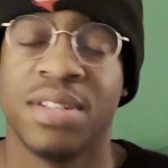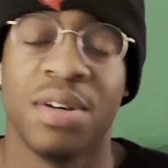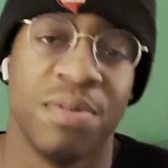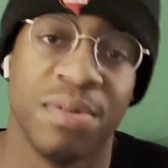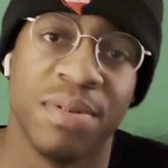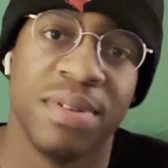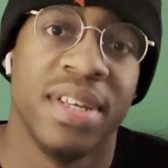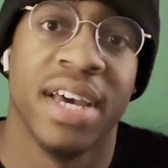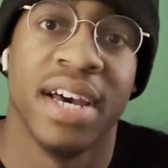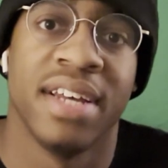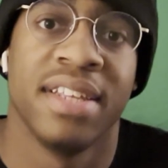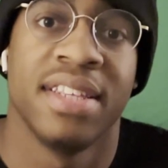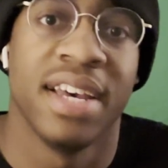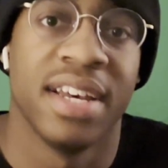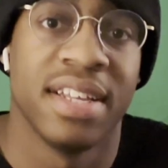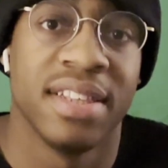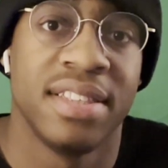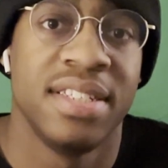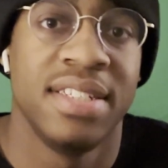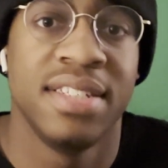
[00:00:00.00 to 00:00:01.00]
So yeah,
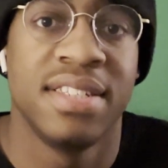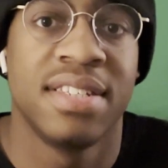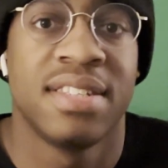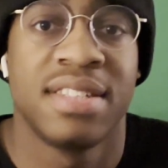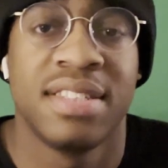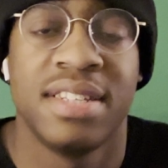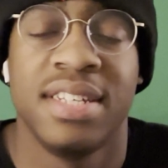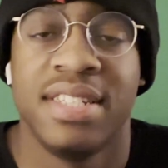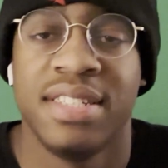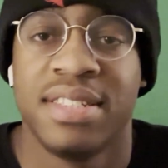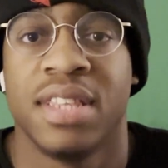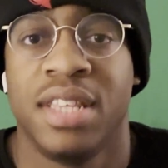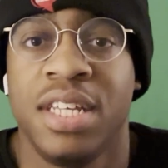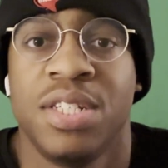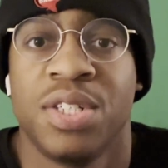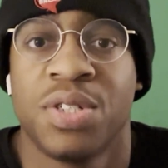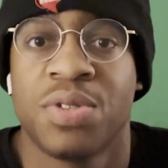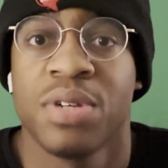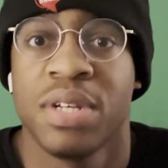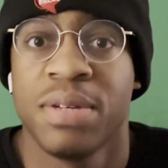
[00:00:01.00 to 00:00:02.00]

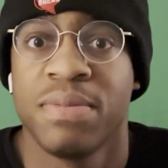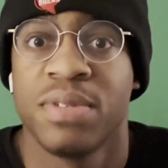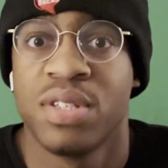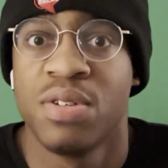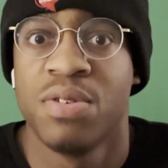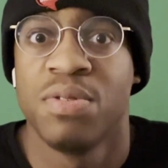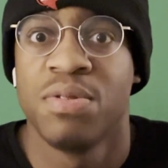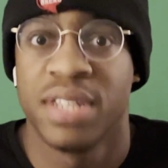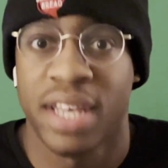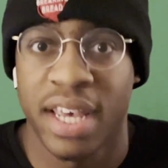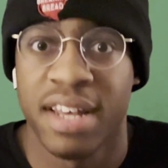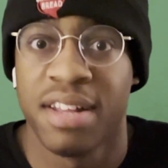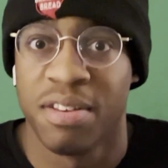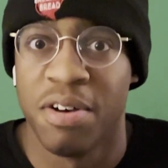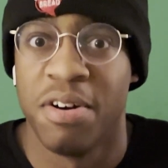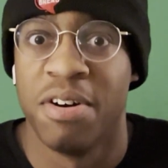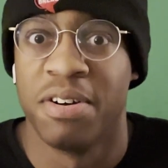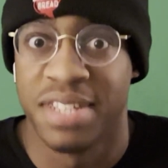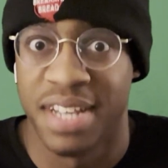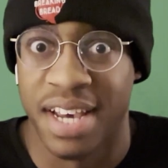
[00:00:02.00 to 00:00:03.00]
these streams do take a
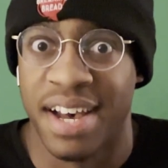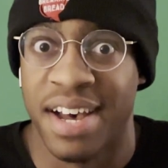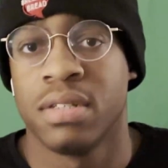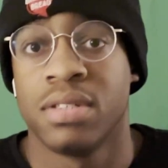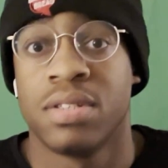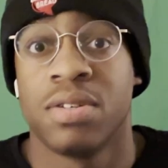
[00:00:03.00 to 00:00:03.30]
long time.